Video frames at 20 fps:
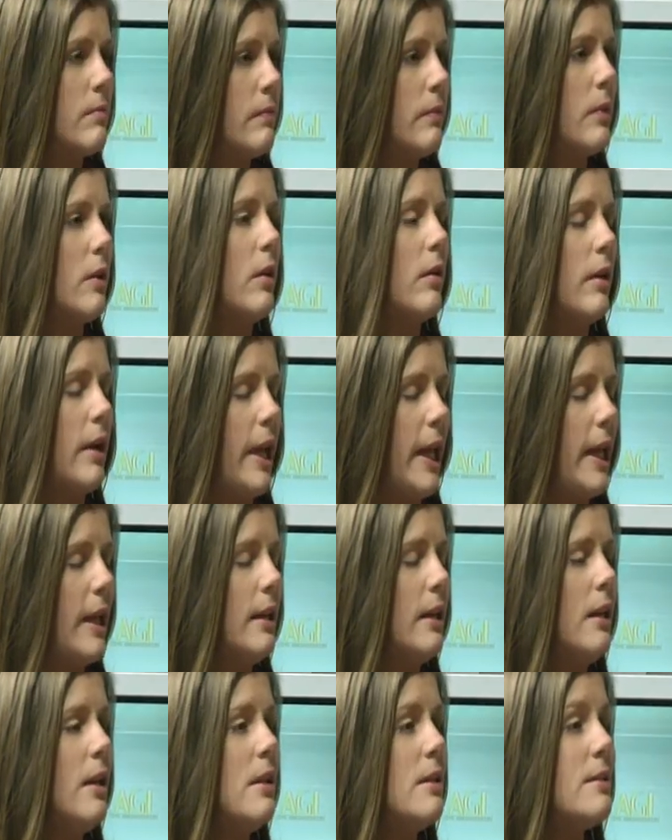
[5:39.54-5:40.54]
Great.
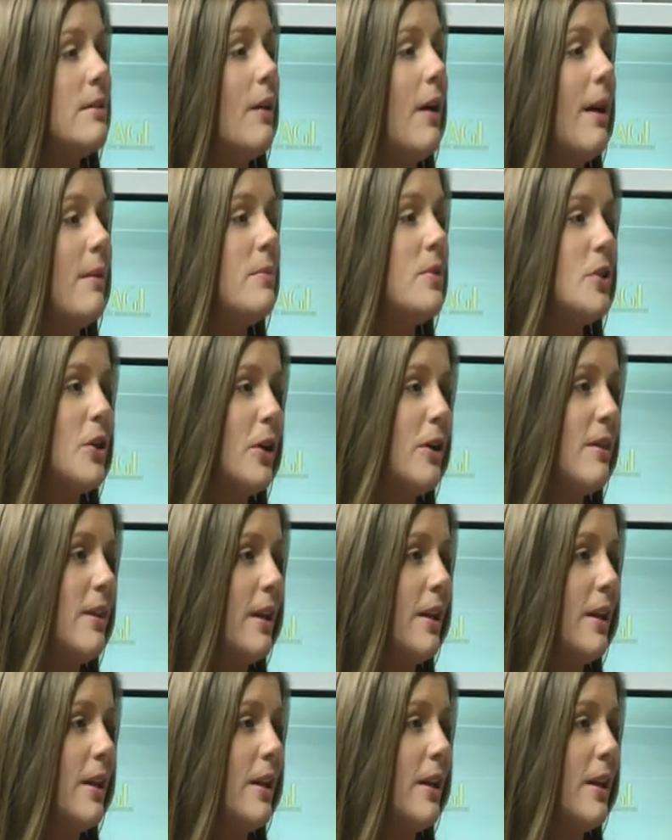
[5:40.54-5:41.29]
So I'm sure